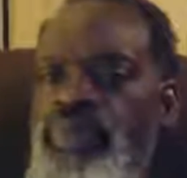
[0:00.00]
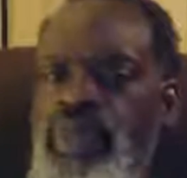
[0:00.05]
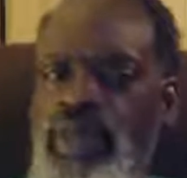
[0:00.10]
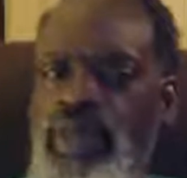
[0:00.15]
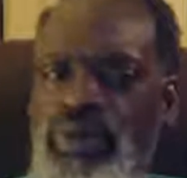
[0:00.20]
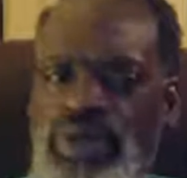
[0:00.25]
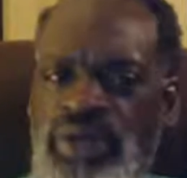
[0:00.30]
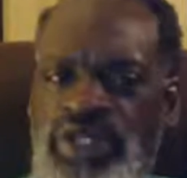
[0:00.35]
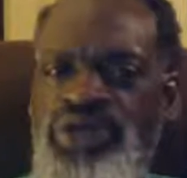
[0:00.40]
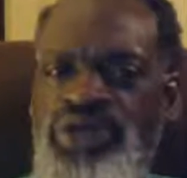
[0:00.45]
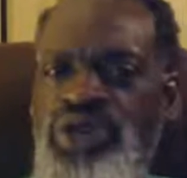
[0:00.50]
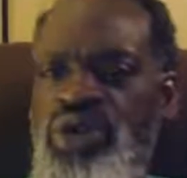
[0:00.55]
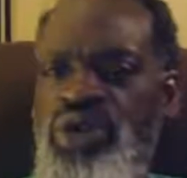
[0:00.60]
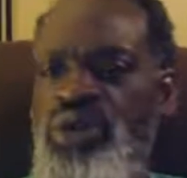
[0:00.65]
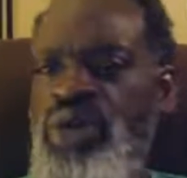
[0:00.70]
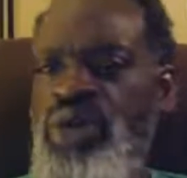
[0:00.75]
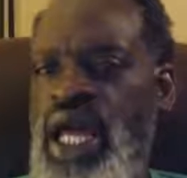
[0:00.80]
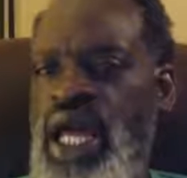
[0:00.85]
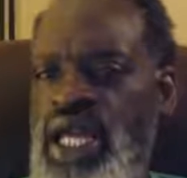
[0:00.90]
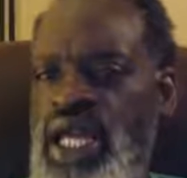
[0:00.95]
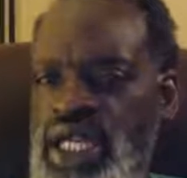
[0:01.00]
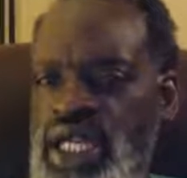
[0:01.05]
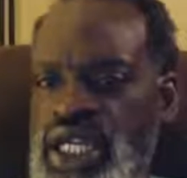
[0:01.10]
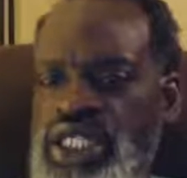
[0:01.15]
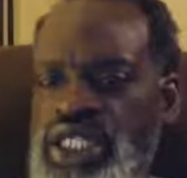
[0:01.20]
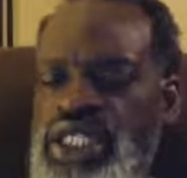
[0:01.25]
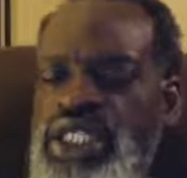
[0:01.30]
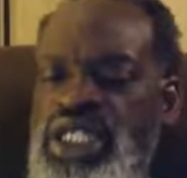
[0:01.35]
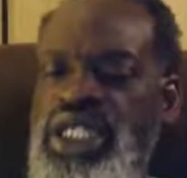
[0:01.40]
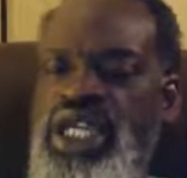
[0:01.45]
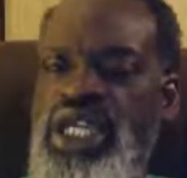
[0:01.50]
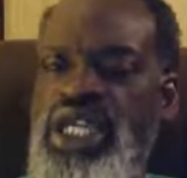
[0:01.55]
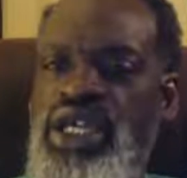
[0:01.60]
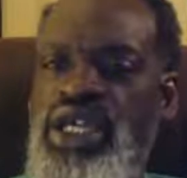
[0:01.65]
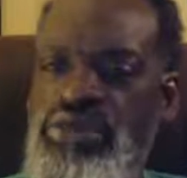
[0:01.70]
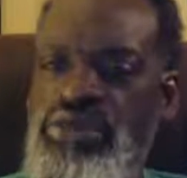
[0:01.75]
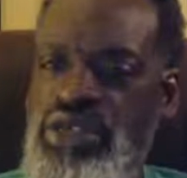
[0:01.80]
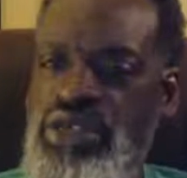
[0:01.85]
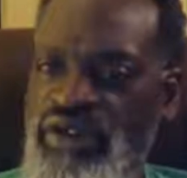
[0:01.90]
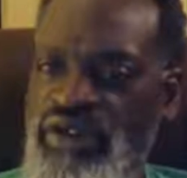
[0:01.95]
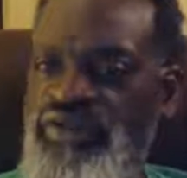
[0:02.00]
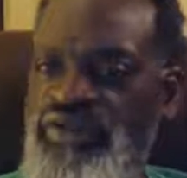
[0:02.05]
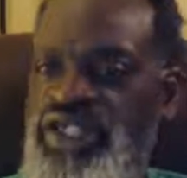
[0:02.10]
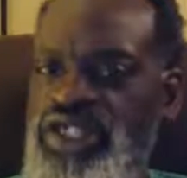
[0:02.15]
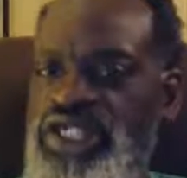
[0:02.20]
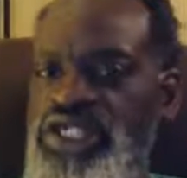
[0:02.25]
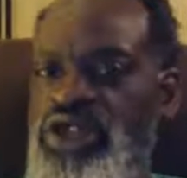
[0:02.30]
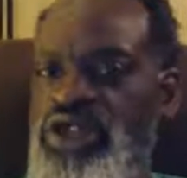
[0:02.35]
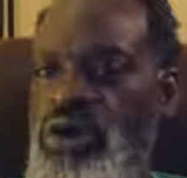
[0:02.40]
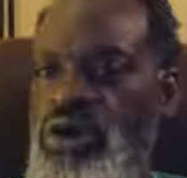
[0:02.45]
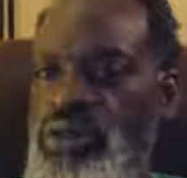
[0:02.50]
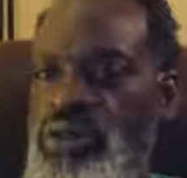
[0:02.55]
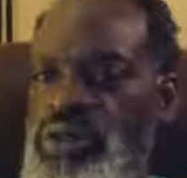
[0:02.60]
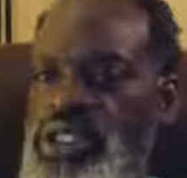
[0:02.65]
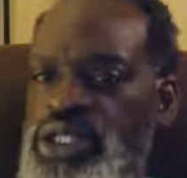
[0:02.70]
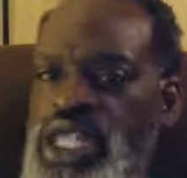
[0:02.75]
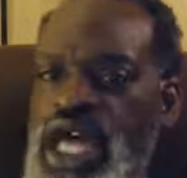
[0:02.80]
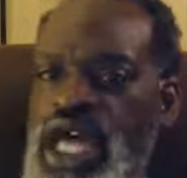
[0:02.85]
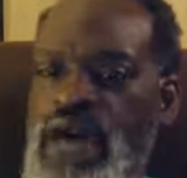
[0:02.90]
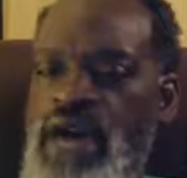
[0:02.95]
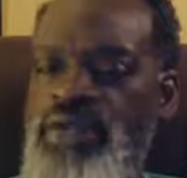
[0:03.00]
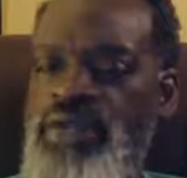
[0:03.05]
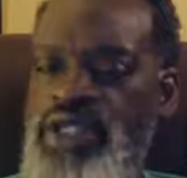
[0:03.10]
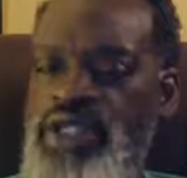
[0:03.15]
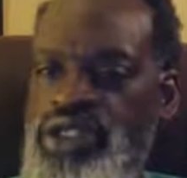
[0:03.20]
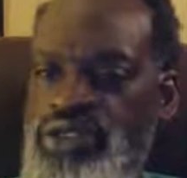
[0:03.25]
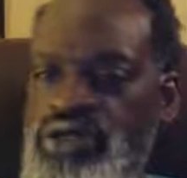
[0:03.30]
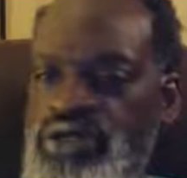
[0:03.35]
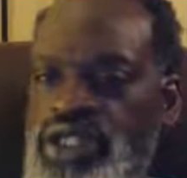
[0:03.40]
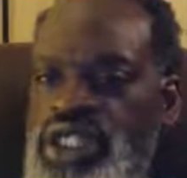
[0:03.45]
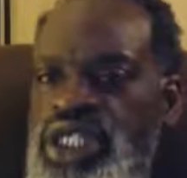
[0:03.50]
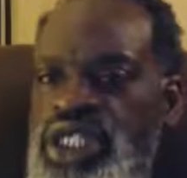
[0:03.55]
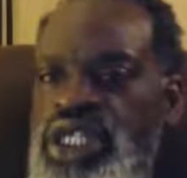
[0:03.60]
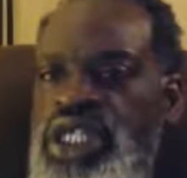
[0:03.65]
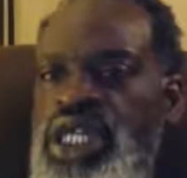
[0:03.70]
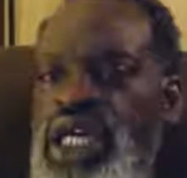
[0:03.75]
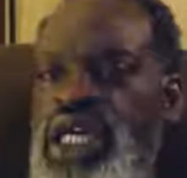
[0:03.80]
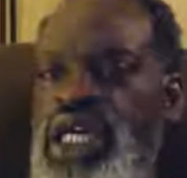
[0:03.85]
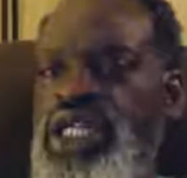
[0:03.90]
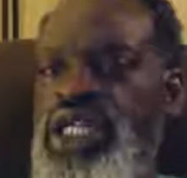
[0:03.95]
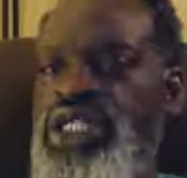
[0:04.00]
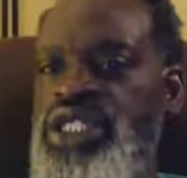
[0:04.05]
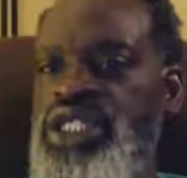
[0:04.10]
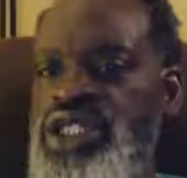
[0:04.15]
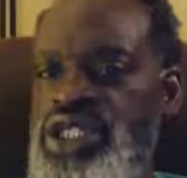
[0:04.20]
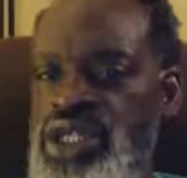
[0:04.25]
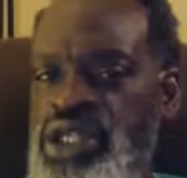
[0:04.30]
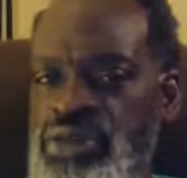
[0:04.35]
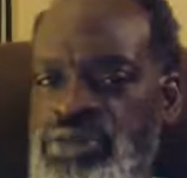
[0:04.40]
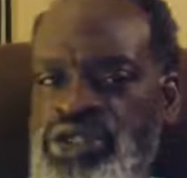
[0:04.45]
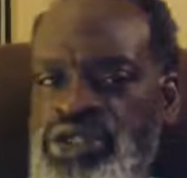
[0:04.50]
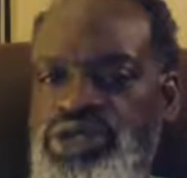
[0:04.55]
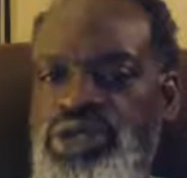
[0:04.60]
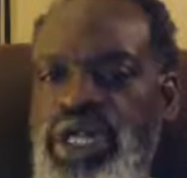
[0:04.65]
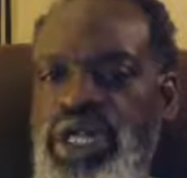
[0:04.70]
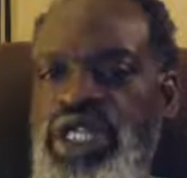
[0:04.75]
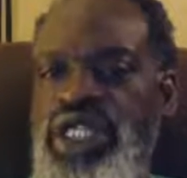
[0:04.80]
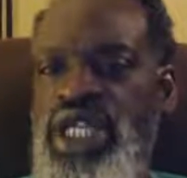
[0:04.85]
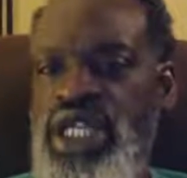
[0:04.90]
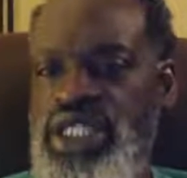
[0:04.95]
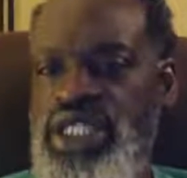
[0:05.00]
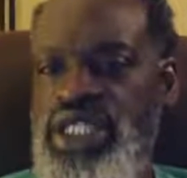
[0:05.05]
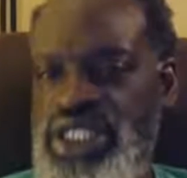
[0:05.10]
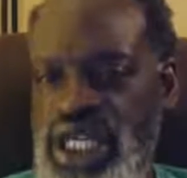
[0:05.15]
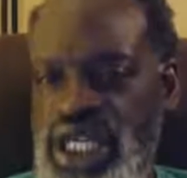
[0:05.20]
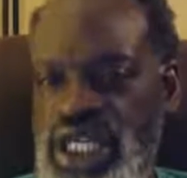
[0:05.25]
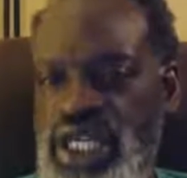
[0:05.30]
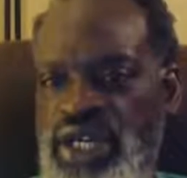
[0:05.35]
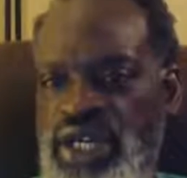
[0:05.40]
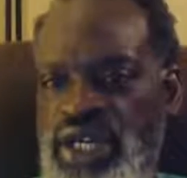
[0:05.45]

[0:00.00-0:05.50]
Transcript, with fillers: But you know, I need to give different SCOBYs an opportunity to demonstrate their skill.